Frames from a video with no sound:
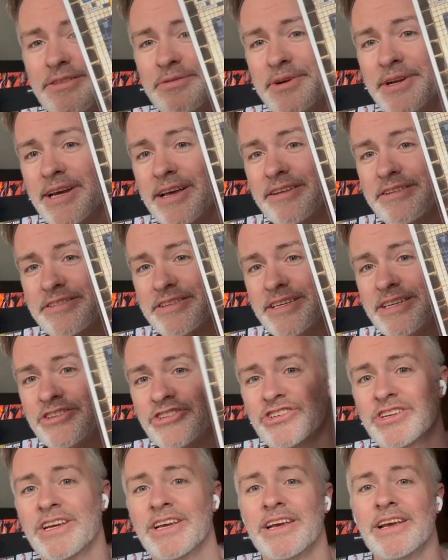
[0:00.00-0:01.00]
$3
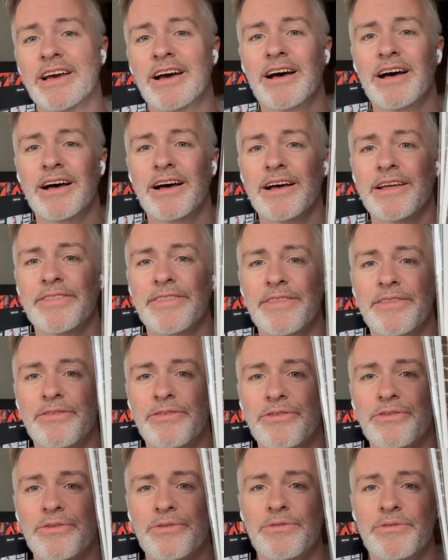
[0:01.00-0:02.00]
each. Uh,
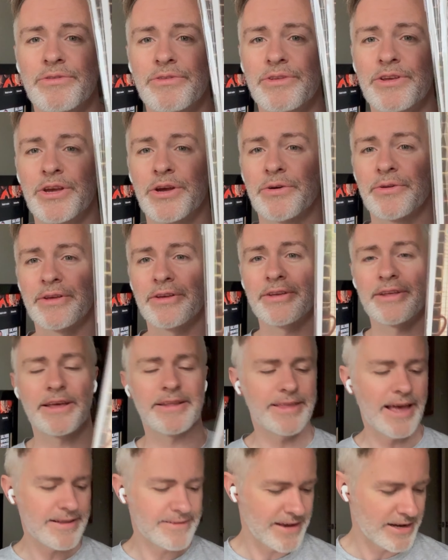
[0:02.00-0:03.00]
you know,
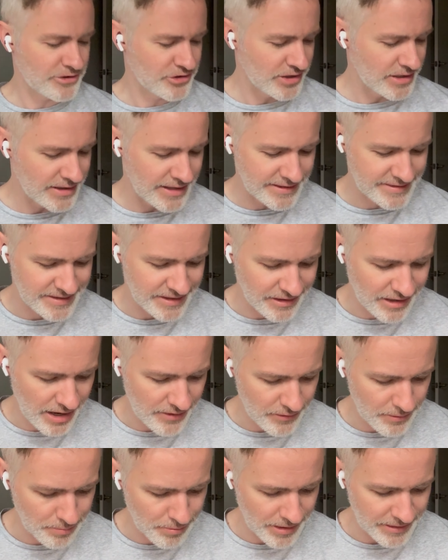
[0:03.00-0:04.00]
that's actually less than
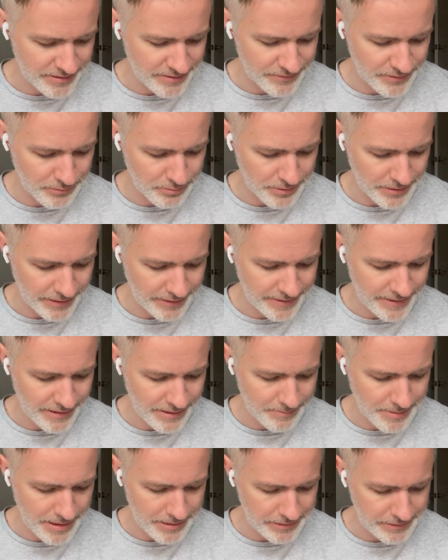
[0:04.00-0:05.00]
cover price if you really think
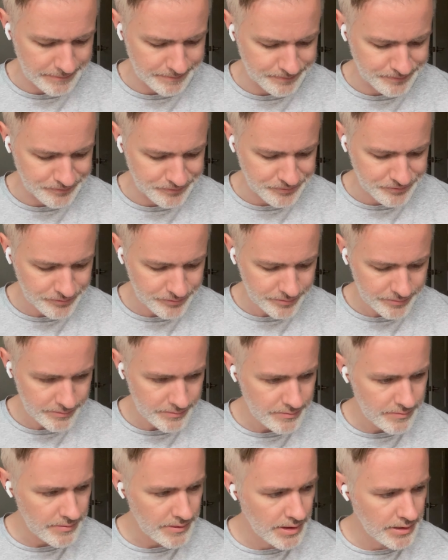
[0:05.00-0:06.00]
about it
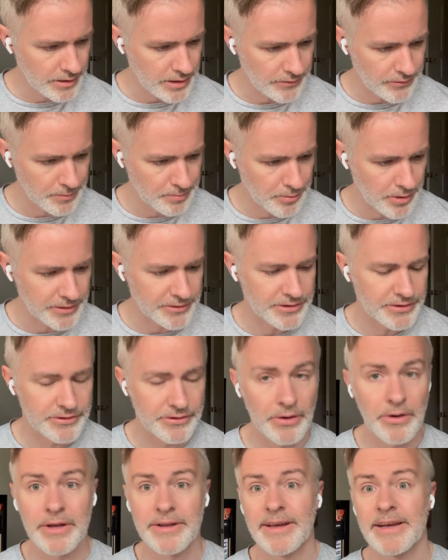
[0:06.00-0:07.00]
cover prices.
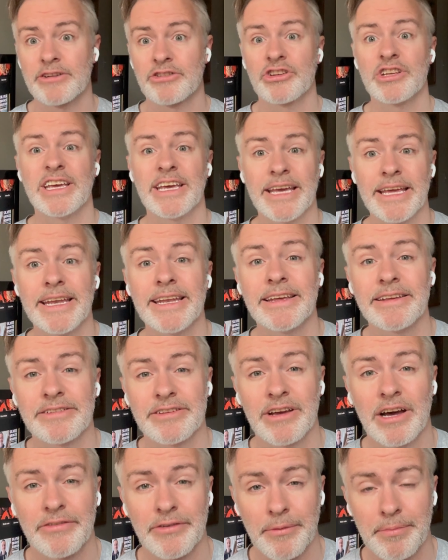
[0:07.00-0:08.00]
Oh, actually, it is
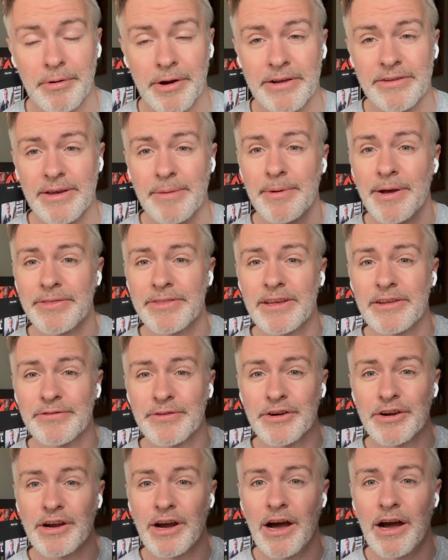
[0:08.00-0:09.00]
cover price. I bought these
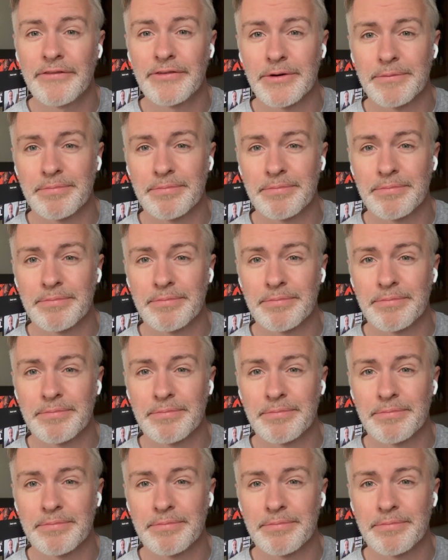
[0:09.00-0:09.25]
for cover